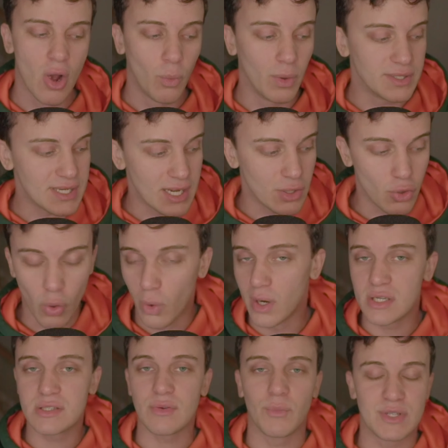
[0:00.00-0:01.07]
Was a
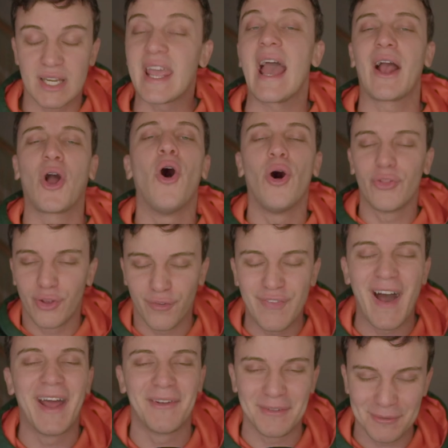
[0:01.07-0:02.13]
Norris was a Calder
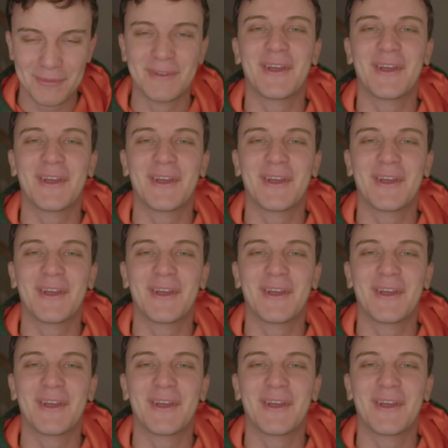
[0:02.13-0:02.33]
finalist.